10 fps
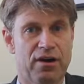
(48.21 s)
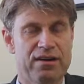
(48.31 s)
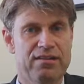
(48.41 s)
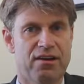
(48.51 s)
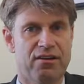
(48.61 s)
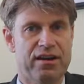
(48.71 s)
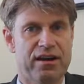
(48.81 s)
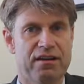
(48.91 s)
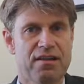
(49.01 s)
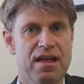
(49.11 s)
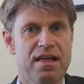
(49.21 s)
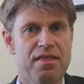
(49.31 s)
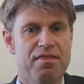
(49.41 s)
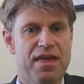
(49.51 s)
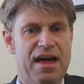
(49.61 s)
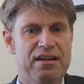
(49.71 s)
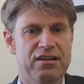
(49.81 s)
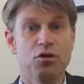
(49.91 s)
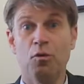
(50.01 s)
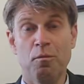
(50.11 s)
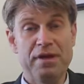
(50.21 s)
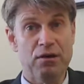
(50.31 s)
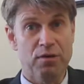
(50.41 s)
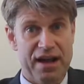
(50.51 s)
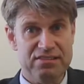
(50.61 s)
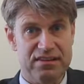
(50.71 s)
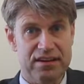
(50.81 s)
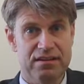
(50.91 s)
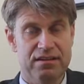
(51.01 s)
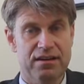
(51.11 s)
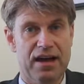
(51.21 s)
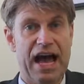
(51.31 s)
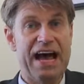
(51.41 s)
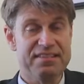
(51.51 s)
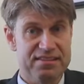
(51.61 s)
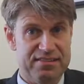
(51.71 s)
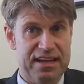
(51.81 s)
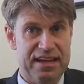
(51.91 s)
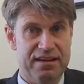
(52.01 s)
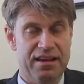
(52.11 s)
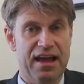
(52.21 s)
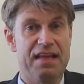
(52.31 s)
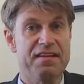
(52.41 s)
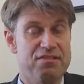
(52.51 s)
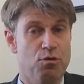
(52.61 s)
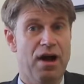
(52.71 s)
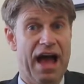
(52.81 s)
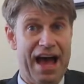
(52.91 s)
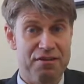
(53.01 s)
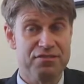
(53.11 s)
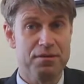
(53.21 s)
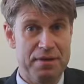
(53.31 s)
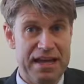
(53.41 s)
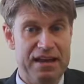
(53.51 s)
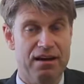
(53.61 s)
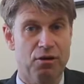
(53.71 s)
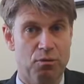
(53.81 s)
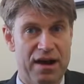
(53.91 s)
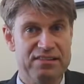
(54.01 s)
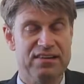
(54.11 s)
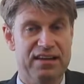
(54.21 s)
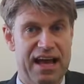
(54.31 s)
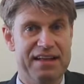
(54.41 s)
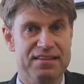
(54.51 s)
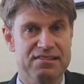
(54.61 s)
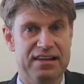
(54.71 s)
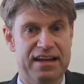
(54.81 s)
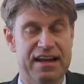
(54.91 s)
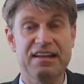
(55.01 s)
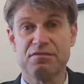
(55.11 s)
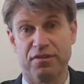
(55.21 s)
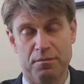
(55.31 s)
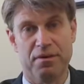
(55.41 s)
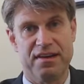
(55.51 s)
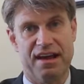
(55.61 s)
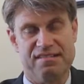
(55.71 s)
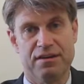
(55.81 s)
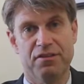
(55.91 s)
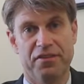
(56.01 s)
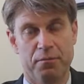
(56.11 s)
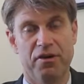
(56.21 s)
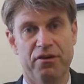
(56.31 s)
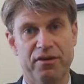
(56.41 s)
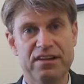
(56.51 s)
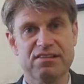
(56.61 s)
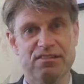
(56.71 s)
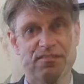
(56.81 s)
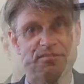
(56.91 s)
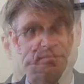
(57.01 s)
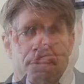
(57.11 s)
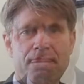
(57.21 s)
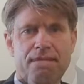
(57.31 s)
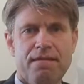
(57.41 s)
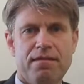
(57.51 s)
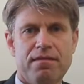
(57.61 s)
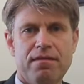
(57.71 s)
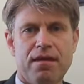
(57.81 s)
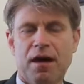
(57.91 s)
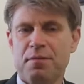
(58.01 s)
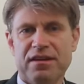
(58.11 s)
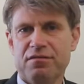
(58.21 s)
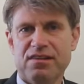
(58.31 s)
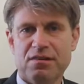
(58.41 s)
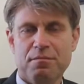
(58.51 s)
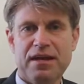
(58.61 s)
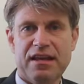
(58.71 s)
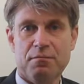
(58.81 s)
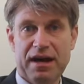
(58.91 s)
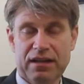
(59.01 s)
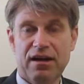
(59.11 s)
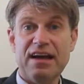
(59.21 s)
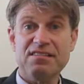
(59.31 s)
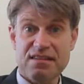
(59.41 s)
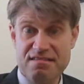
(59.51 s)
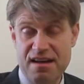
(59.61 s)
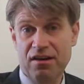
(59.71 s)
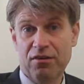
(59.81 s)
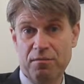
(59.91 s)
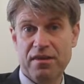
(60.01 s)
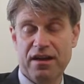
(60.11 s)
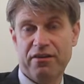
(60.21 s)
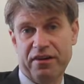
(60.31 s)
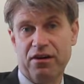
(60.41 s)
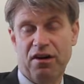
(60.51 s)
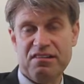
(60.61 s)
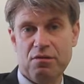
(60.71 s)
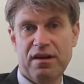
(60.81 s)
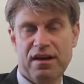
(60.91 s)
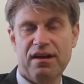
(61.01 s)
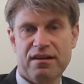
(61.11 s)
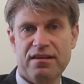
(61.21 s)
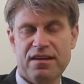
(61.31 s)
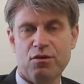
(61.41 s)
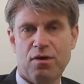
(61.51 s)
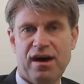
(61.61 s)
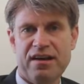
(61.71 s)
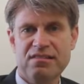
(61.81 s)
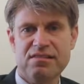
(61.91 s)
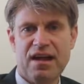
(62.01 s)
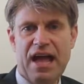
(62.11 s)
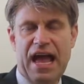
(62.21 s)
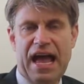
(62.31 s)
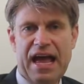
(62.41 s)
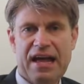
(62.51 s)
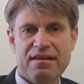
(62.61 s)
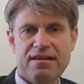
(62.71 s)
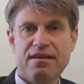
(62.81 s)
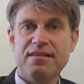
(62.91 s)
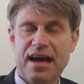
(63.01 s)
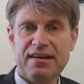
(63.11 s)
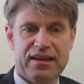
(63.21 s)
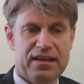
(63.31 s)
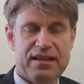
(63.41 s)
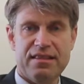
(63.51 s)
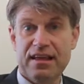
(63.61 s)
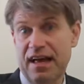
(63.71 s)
criteria, that you will be arrested at the scene and that you have to be arrested at the scene, and it's for the protection of other motorists. I've been to visit many of my clients in jail that are incarcerated on DUIs, and technically the